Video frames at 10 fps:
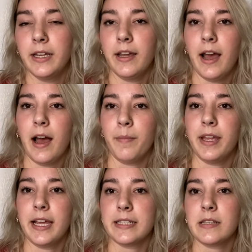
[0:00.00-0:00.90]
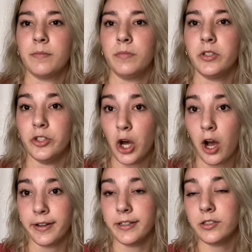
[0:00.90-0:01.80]
And get some
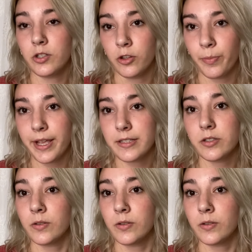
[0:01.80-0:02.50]
dog toothpaste.